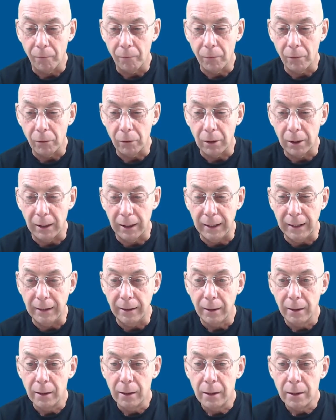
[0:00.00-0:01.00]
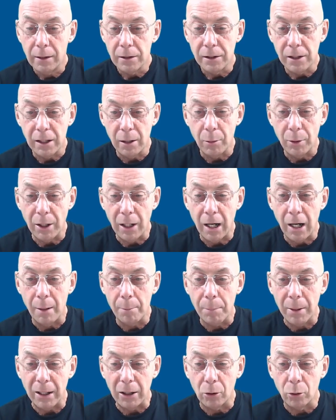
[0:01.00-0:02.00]
Okay, so there we are.
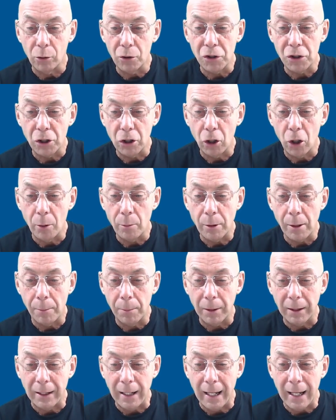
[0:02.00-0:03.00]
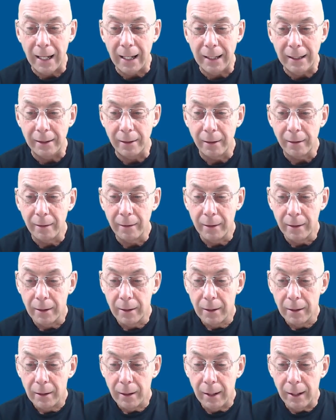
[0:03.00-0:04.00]
Bitcoin's climbed up again,
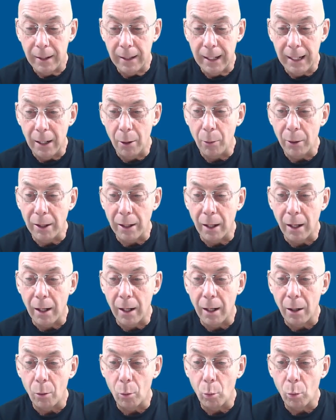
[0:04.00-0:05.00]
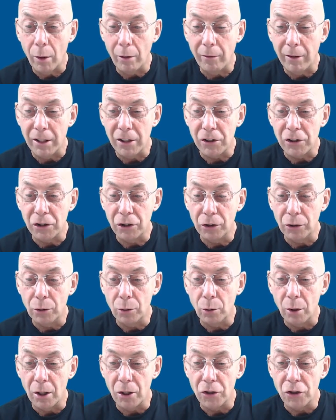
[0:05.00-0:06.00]
and here we are. We're
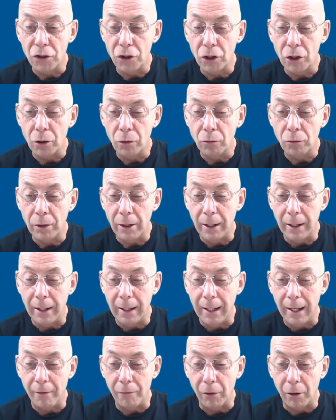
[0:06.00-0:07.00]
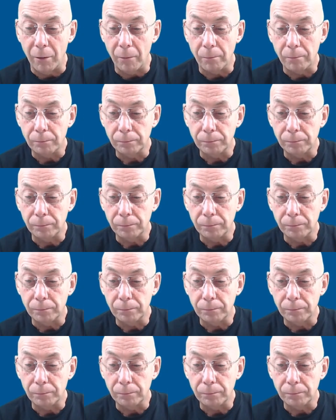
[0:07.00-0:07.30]
into June 11.